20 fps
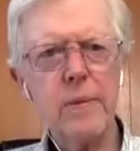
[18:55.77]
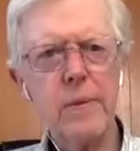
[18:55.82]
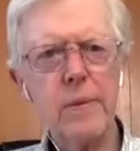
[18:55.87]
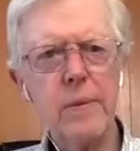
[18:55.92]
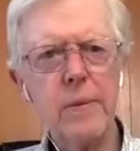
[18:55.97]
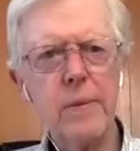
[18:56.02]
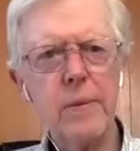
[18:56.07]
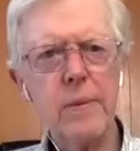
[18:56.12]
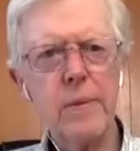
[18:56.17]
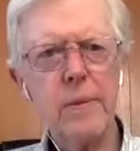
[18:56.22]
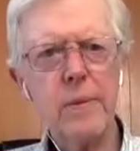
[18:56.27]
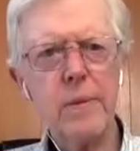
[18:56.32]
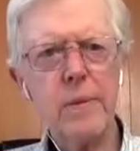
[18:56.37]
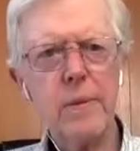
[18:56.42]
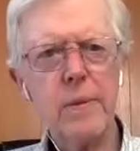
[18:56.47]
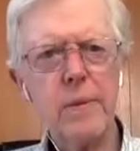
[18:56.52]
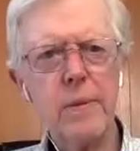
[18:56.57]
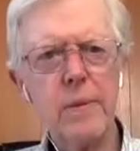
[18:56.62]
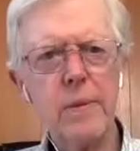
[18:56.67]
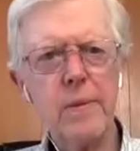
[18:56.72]

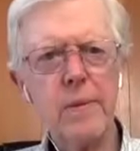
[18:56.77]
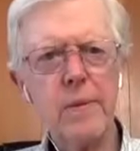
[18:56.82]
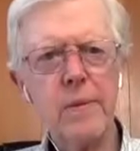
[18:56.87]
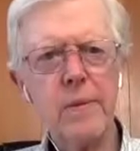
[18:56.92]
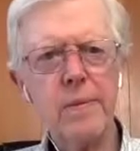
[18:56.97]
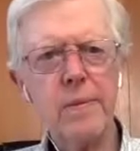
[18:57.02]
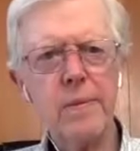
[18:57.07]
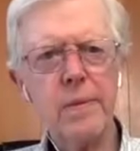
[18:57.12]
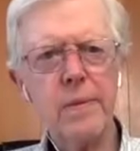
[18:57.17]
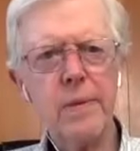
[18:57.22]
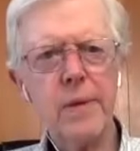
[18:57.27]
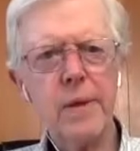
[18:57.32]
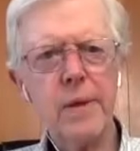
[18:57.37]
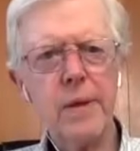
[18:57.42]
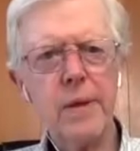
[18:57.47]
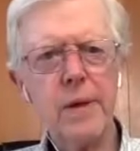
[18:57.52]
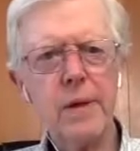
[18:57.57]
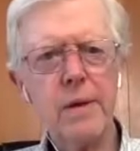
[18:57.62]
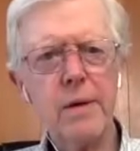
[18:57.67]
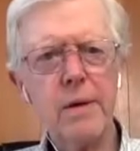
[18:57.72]

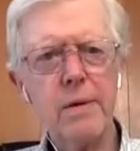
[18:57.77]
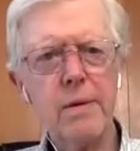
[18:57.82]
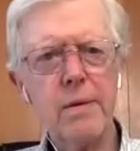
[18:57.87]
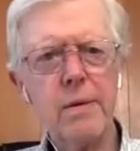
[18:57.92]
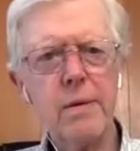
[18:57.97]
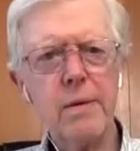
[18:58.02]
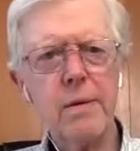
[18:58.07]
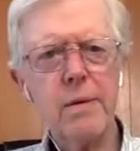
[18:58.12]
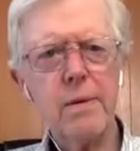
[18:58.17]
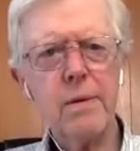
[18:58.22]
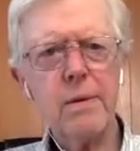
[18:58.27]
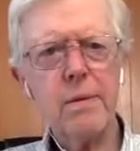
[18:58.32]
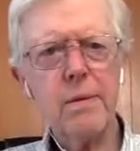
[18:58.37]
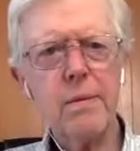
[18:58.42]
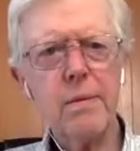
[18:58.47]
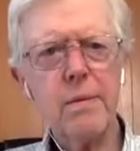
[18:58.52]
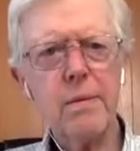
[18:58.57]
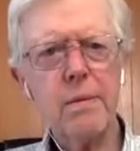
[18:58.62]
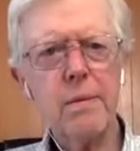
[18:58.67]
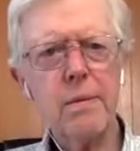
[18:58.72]

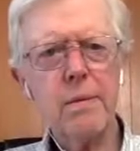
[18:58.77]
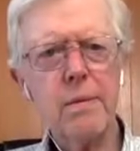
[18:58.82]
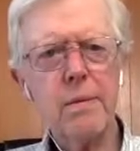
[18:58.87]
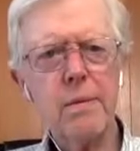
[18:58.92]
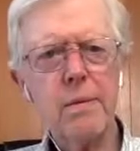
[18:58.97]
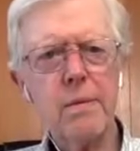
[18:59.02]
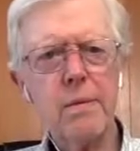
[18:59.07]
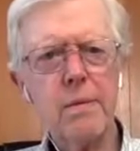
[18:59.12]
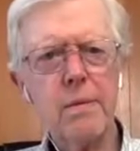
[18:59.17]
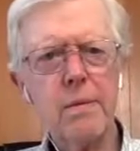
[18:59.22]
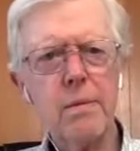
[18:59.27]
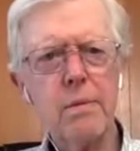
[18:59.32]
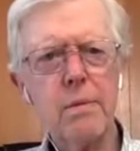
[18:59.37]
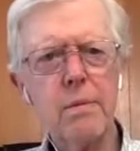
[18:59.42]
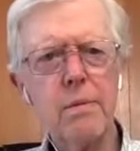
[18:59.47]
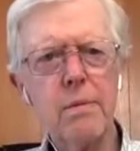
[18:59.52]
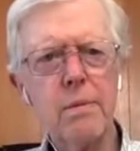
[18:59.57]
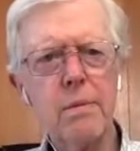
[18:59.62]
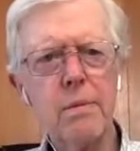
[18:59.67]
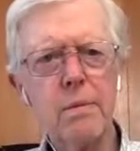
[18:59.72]

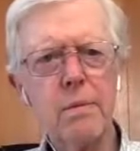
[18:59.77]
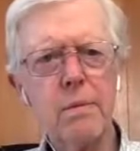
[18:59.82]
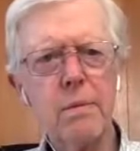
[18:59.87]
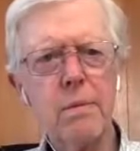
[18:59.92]
(not speaking)